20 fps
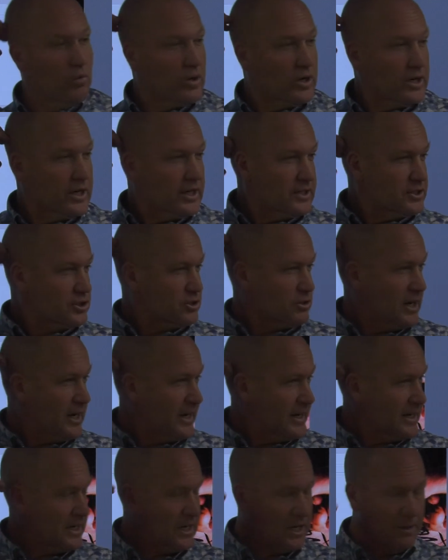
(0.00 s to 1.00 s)
we're going to try
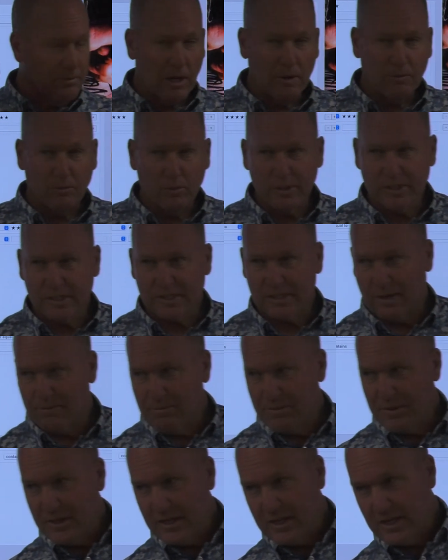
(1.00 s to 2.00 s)
and come up with
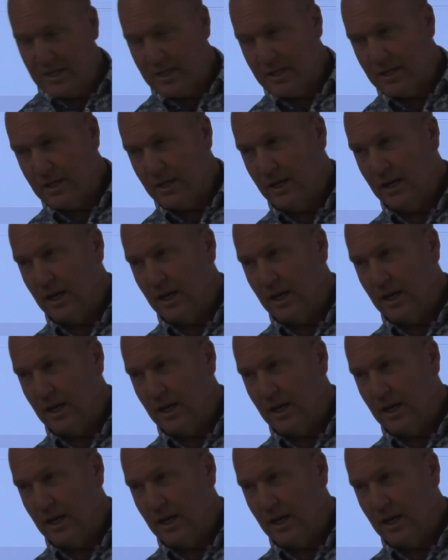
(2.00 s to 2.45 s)
something